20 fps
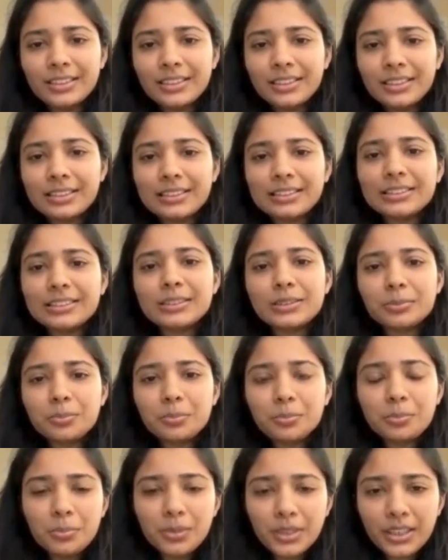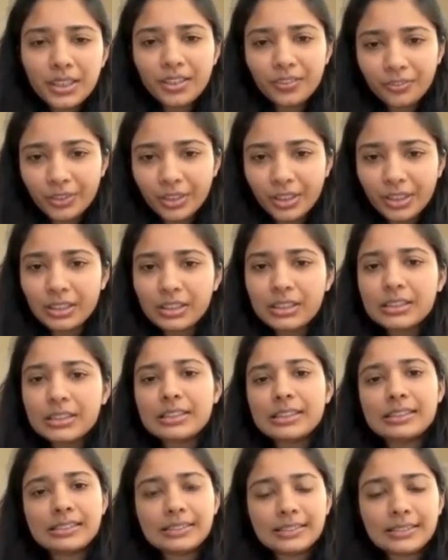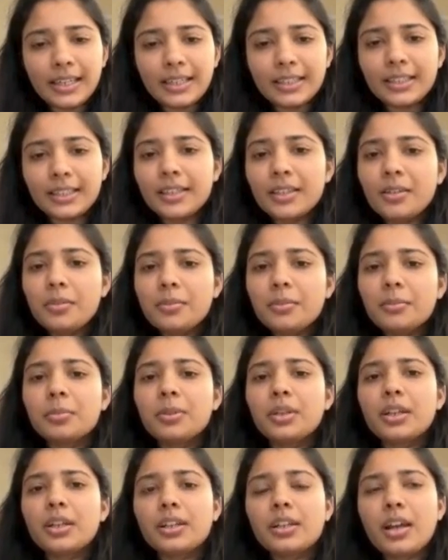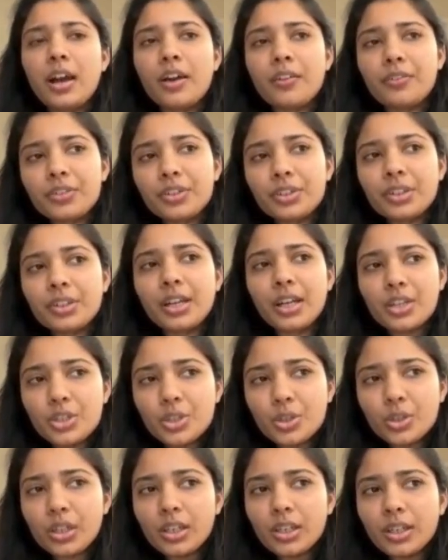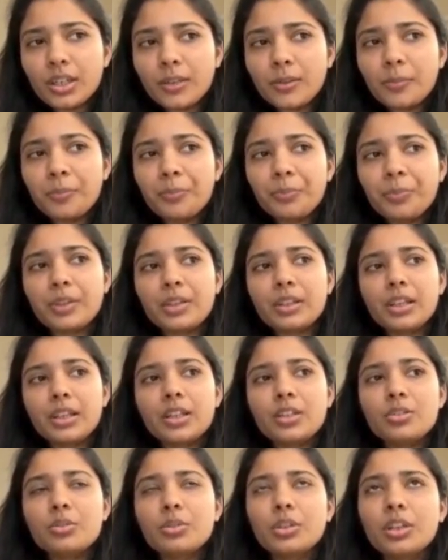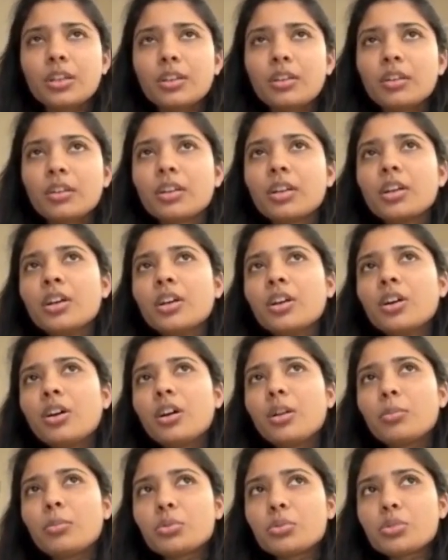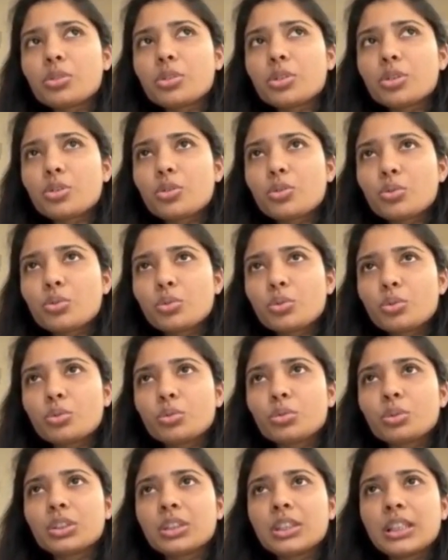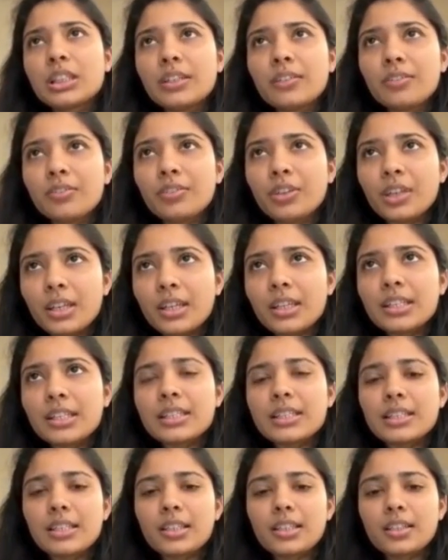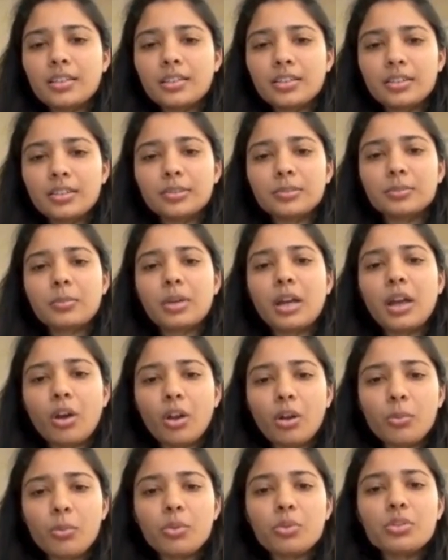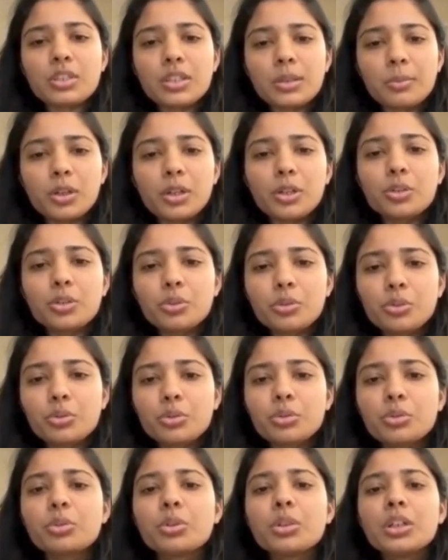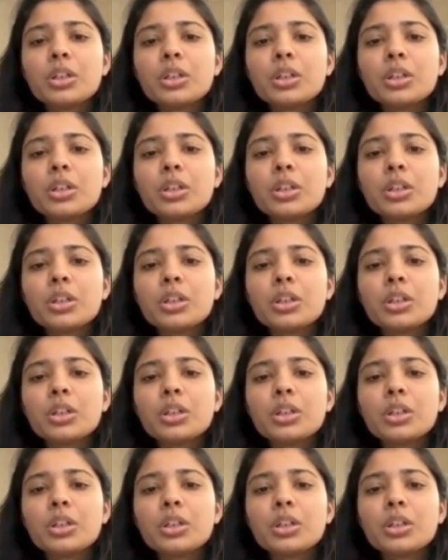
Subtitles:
is bit difficult in starting, but after gradually like doing almost 2 to 3 weeks, I almost able to do